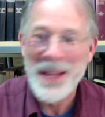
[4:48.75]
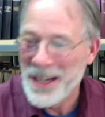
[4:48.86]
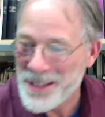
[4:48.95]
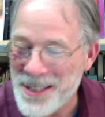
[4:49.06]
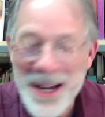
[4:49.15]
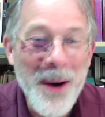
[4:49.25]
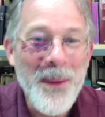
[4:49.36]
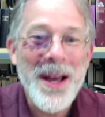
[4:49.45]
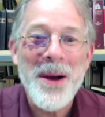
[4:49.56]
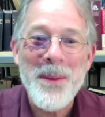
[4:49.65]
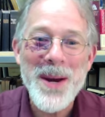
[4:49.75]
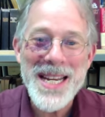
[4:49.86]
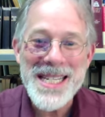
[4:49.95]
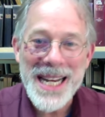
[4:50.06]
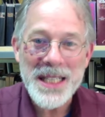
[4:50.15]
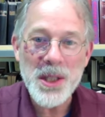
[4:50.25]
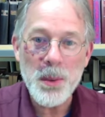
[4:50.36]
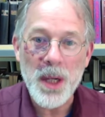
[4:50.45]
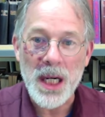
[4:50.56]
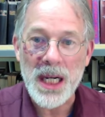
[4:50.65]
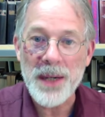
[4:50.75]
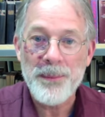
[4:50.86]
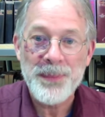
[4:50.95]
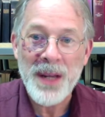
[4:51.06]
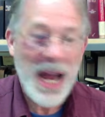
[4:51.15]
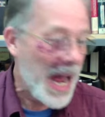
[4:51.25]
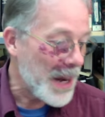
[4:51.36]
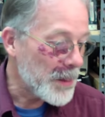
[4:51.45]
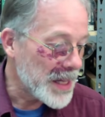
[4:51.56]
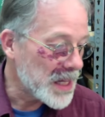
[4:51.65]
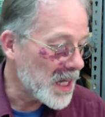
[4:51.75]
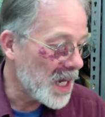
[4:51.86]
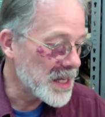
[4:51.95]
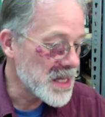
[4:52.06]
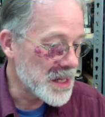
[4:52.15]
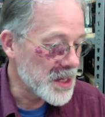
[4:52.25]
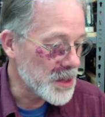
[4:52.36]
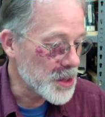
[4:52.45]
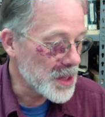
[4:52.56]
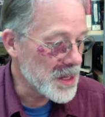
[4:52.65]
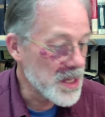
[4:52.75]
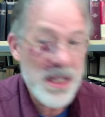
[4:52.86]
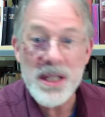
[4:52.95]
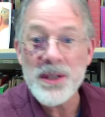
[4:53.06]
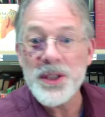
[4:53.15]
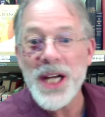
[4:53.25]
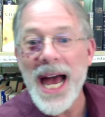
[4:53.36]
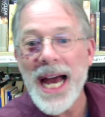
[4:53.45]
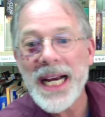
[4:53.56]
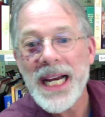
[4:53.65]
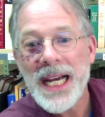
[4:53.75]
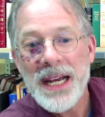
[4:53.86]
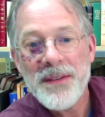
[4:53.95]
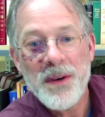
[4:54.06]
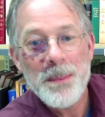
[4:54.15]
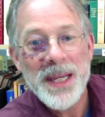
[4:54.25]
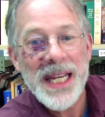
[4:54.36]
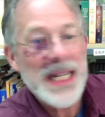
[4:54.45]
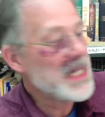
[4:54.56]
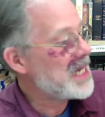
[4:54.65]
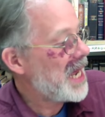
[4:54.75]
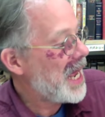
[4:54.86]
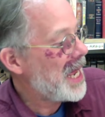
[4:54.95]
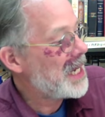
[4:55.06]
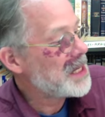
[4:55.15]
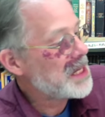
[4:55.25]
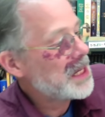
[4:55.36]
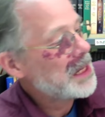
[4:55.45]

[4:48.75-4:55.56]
So, we set to work. I read the constitutions to Jack from beginning to end.